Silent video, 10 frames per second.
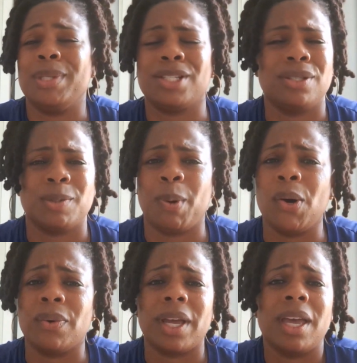We
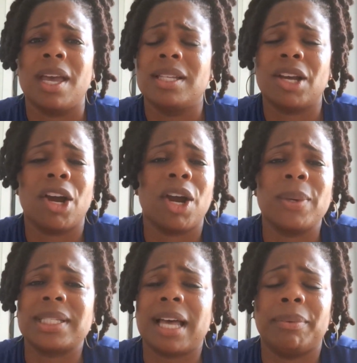spoke to her.
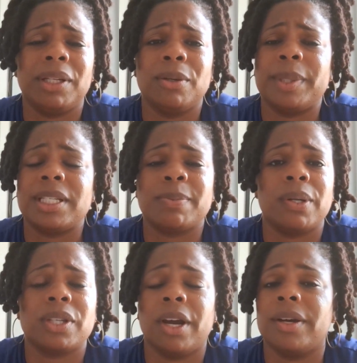We stopped a little bit and
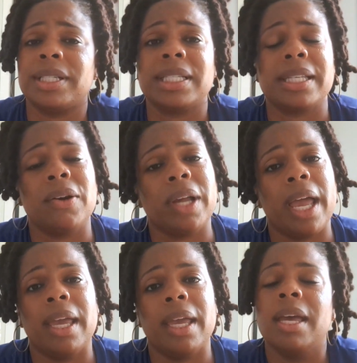spoke to her, and she just said,
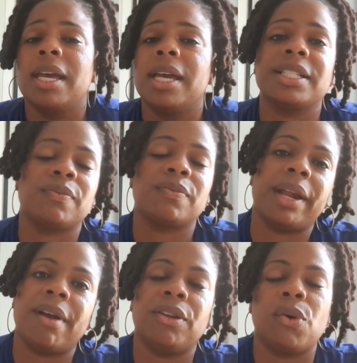okay, it's just right
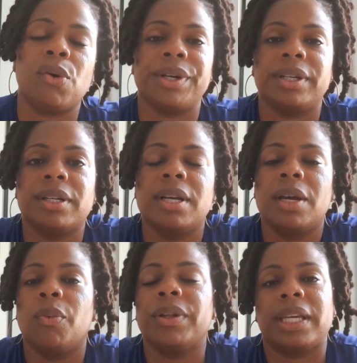around the corner
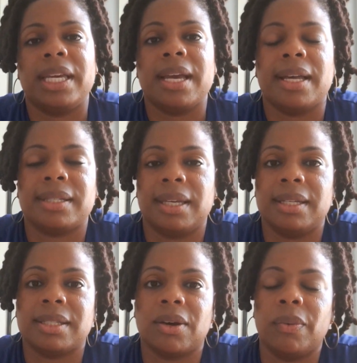where the kiosk
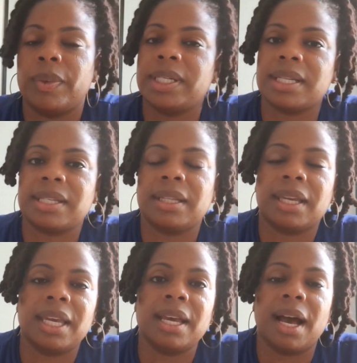is. So we could see the
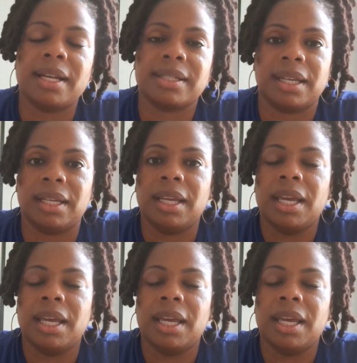kiosk, and